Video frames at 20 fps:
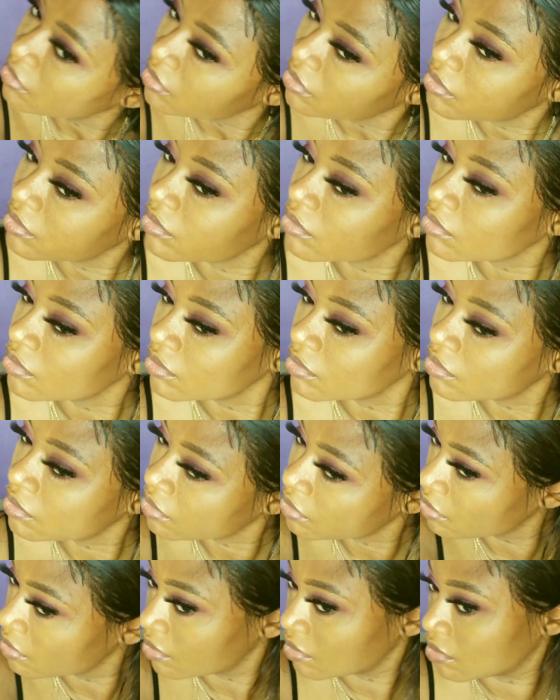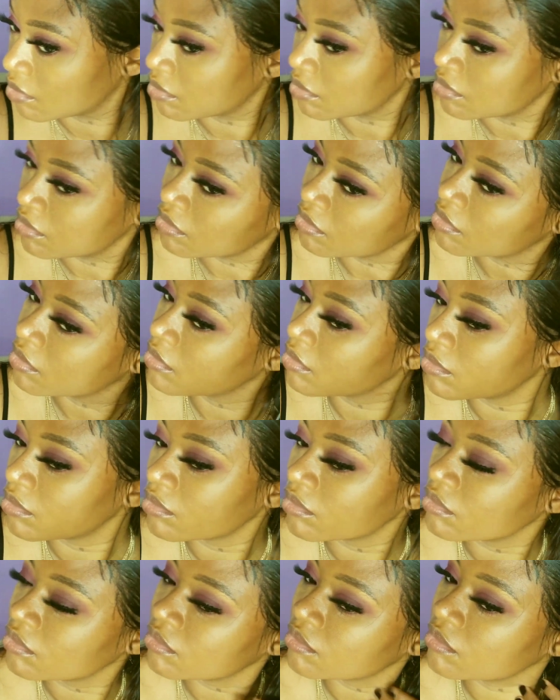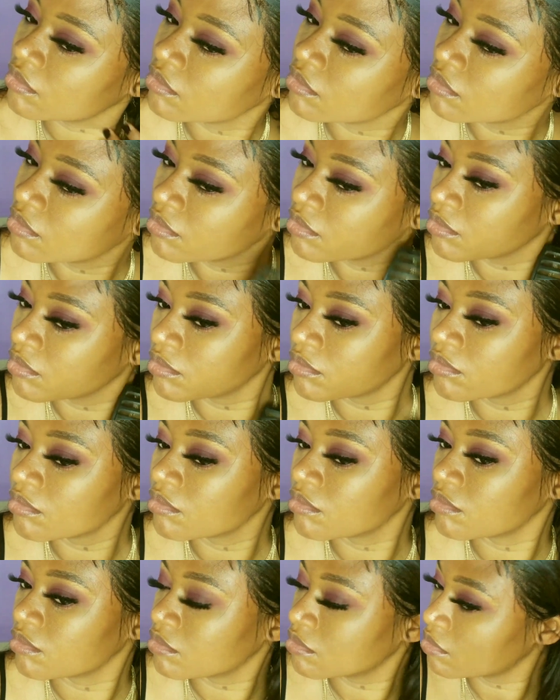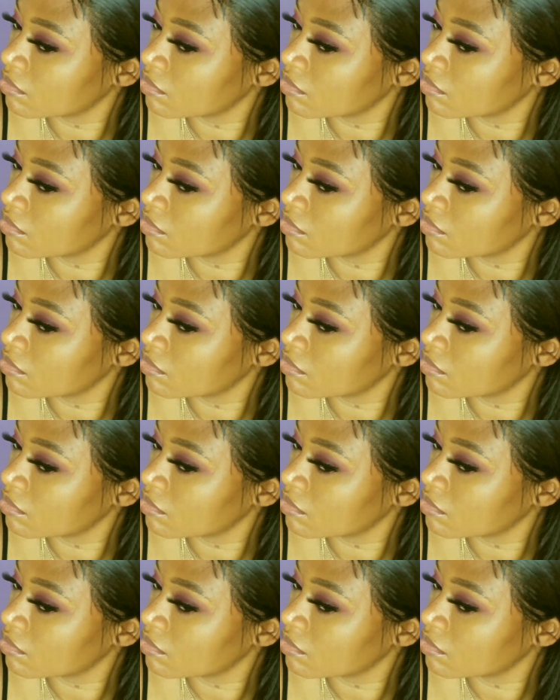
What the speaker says: to my channel, please. Comment on